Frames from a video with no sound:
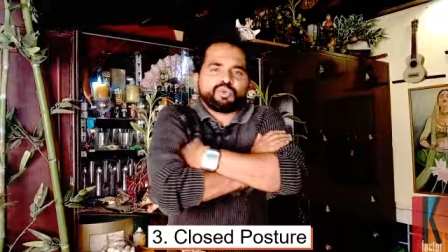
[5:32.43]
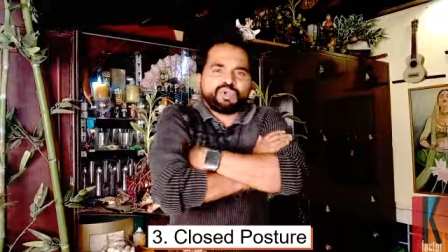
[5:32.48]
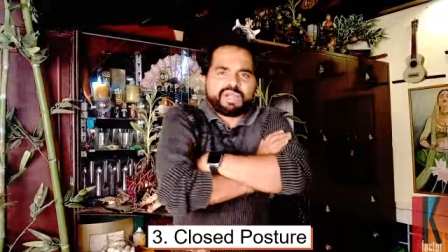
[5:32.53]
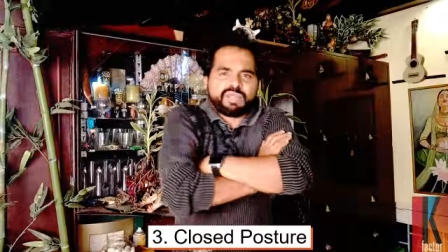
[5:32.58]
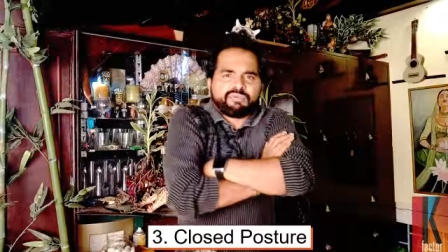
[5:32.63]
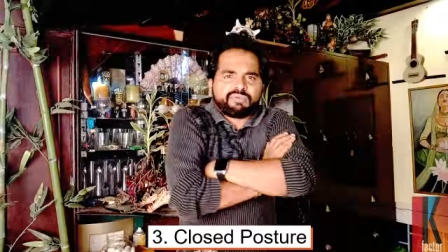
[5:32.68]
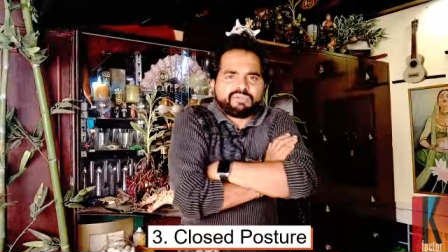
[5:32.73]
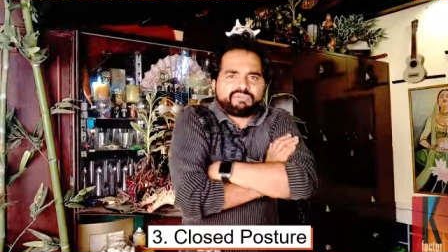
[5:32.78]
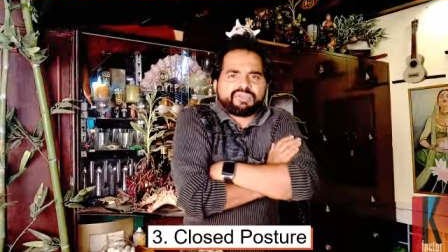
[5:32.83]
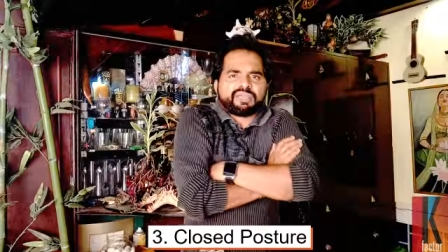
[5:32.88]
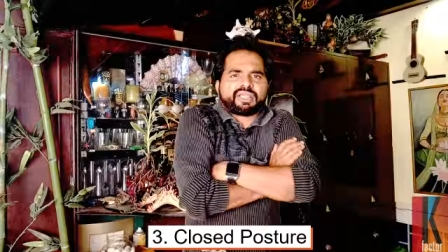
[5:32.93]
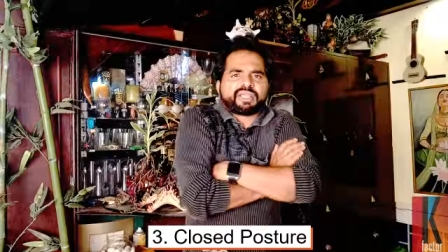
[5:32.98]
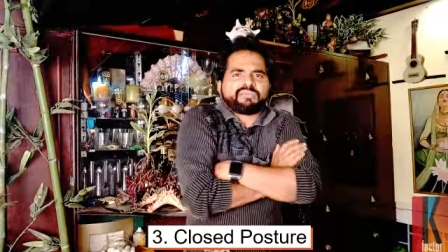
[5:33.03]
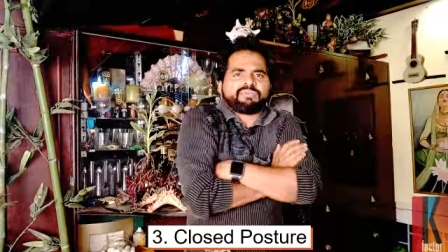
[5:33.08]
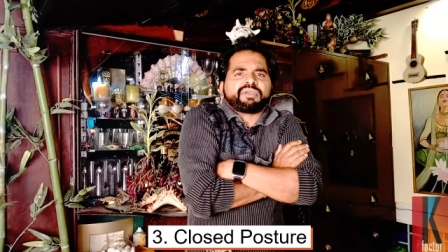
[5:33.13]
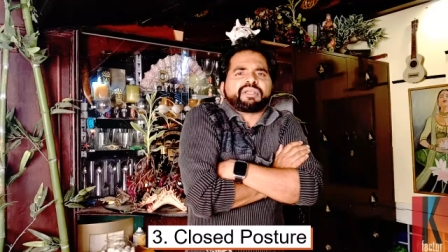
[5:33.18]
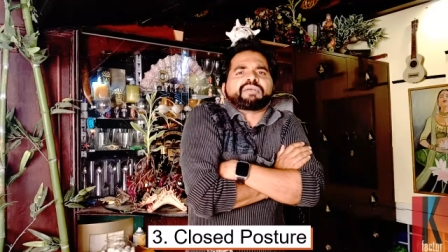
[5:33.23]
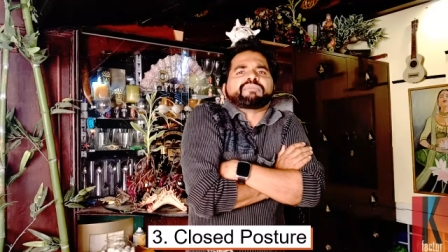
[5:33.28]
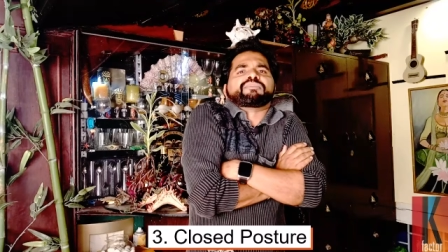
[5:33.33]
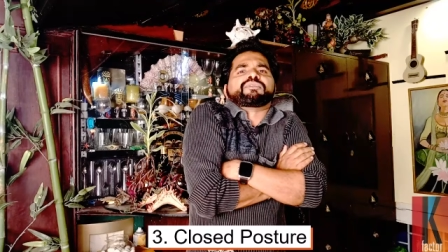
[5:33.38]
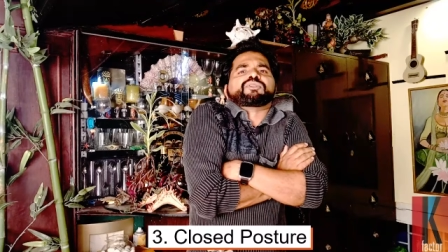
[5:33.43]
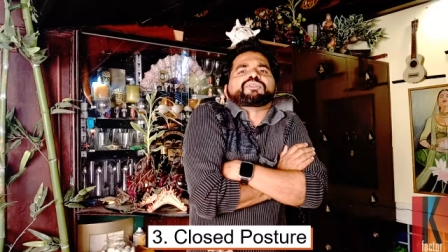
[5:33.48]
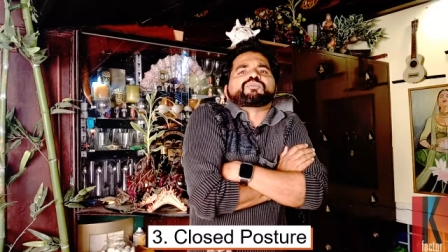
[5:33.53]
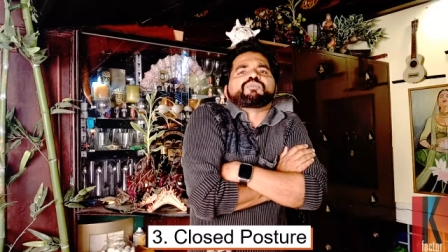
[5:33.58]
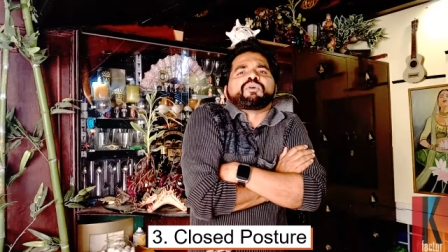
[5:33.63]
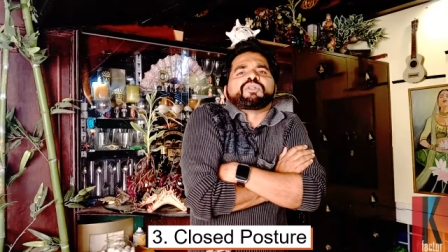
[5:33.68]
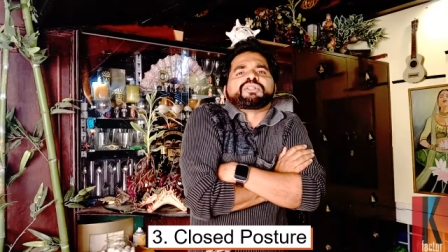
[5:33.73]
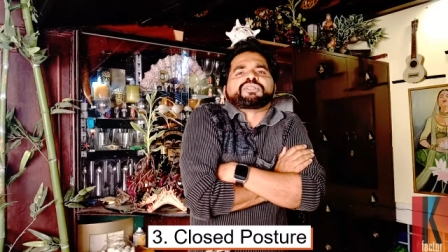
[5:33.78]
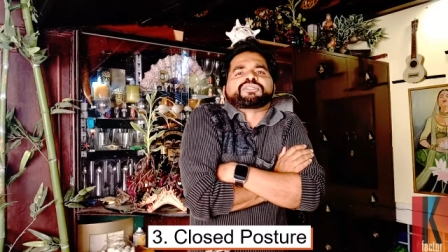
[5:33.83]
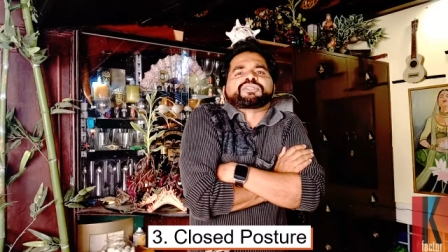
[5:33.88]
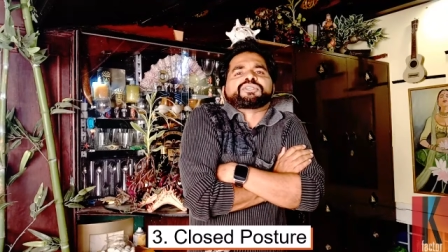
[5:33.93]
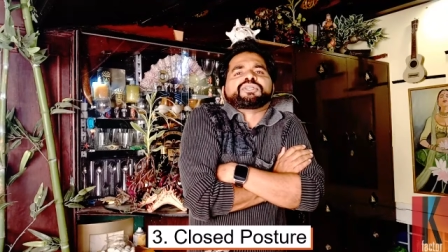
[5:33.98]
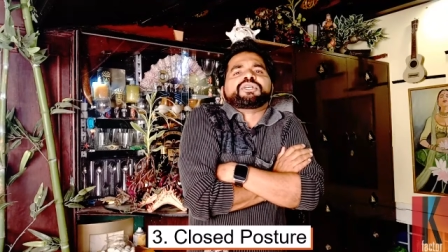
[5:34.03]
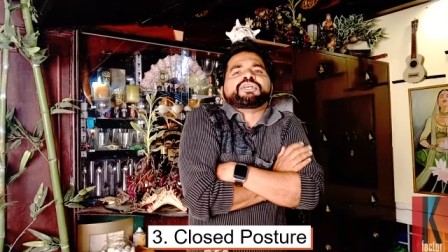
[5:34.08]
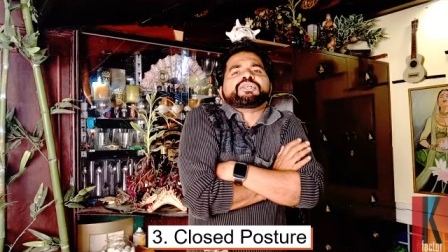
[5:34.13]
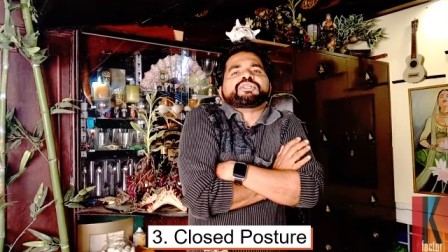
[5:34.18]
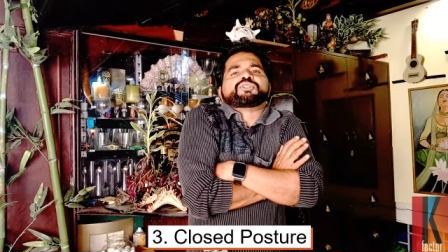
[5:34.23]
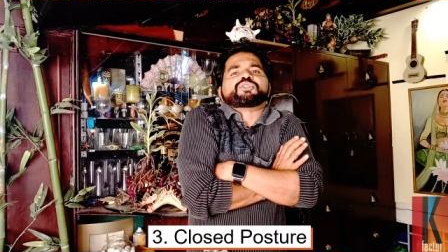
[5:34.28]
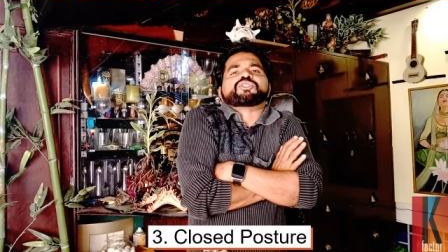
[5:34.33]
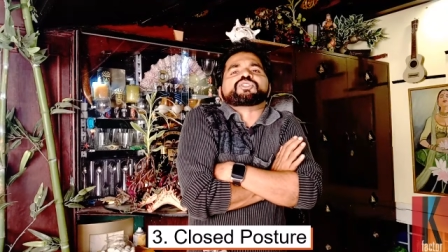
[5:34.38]
the only way we can become the smallest.
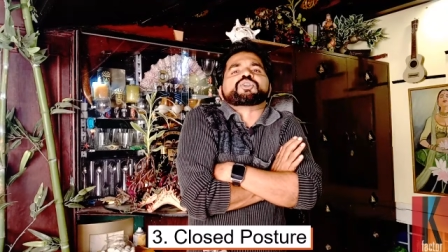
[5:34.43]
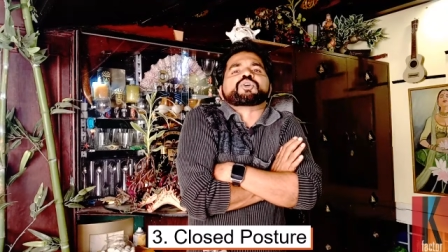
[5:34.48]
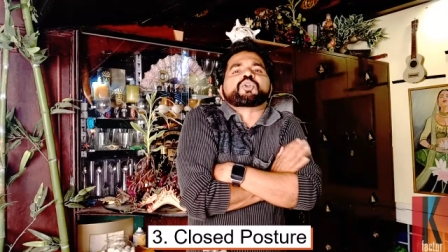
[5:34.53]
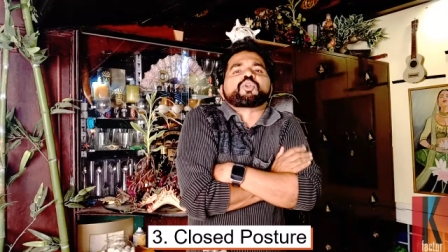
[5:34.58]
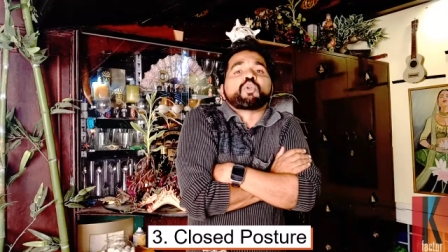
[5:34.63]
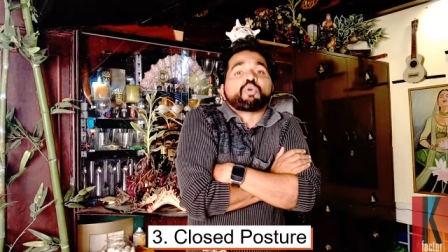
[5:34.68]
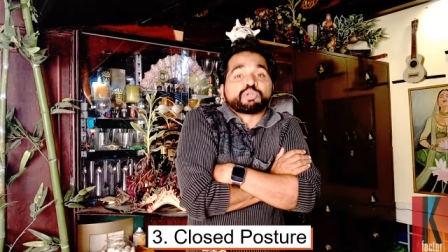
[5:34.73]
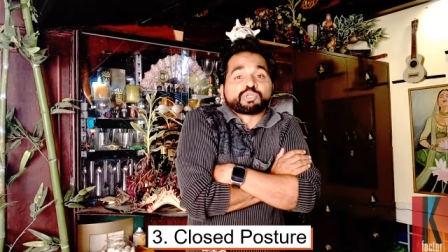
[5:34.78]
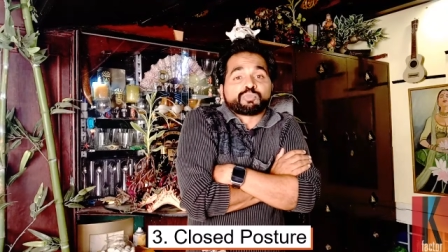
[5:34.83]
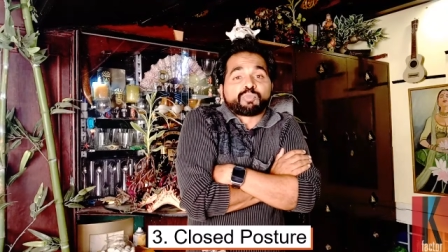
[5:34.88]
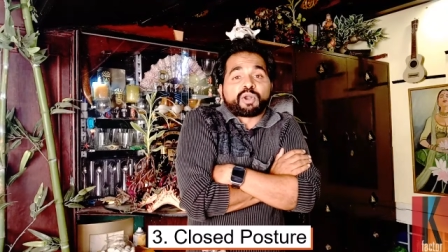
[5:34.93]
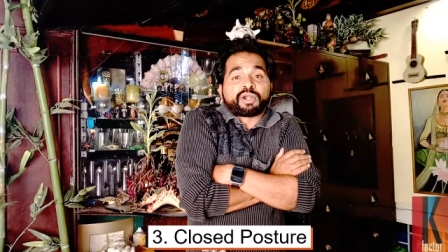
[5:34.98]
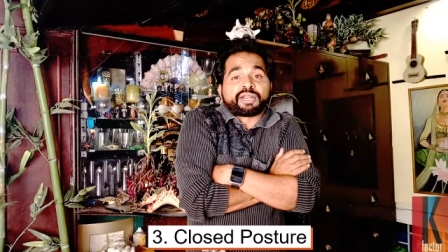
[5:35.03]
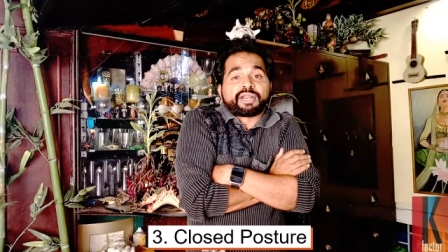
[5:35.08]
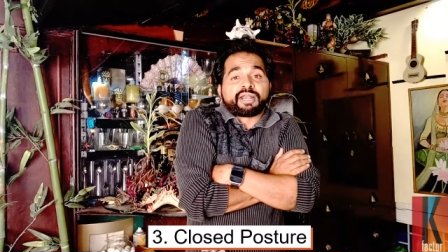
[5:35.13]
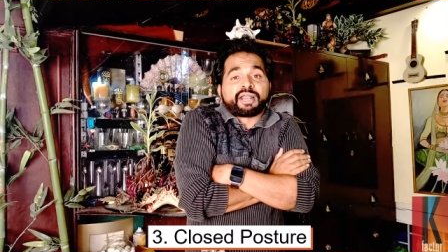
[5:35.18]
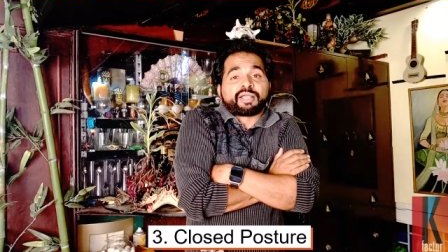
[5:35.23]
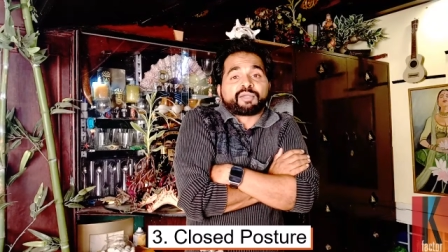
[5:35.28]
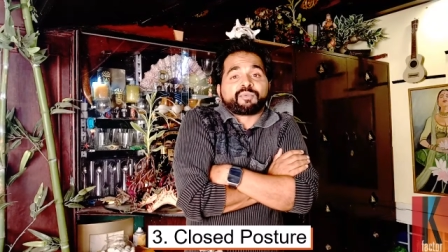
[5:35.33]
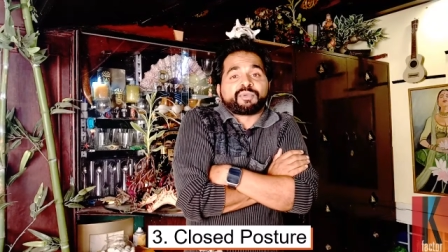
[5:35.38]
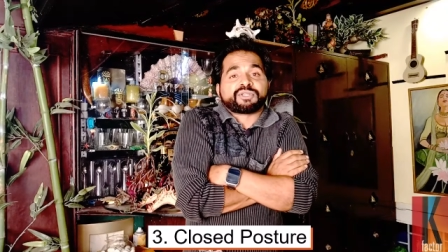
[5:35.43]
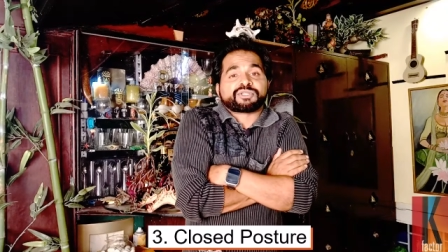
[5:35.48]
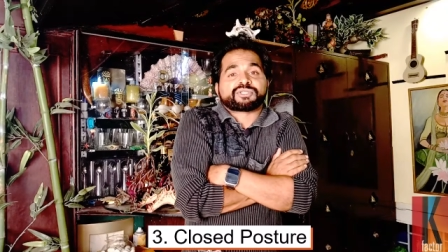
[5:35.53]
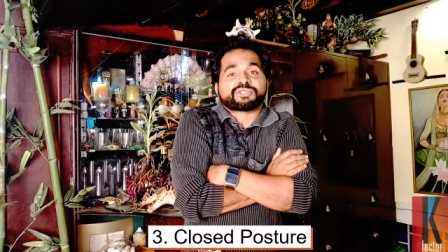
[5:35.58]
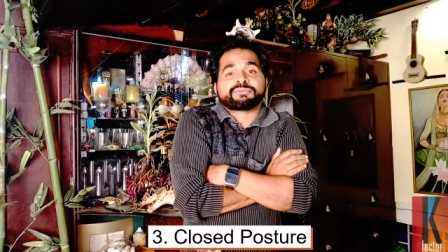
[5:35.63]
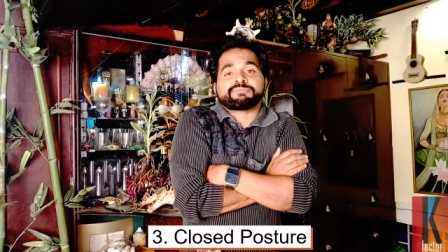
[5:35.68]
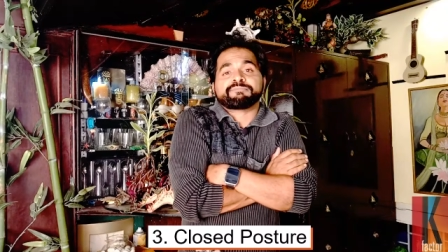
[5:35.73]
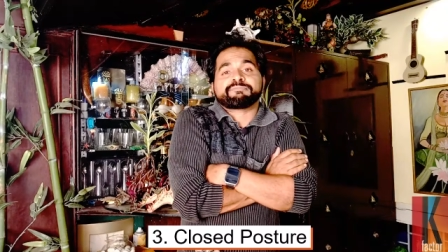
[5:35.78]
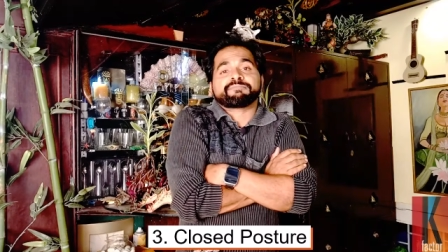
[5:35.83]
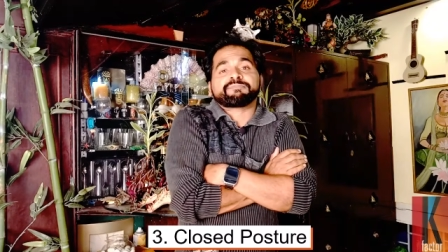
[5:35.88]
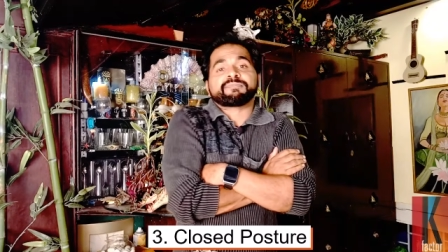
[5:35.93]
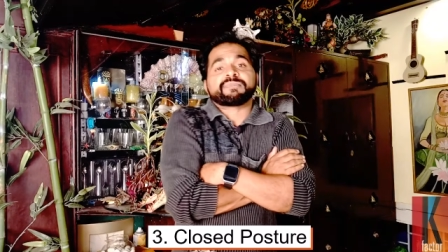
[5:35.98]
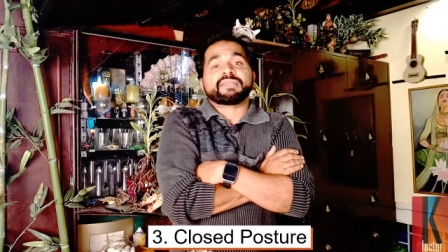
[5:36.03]
So it's a closed body language.